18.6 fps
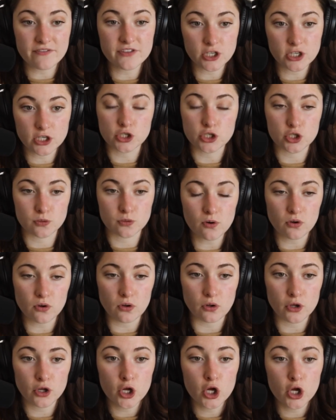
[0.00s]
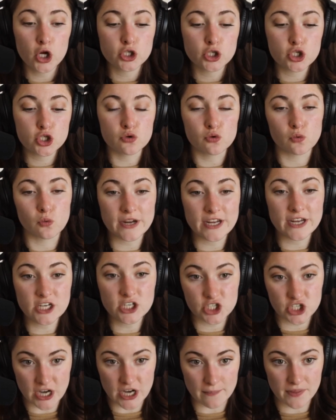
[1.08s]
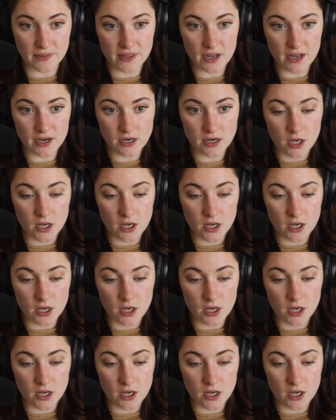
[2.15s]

control to reshape that,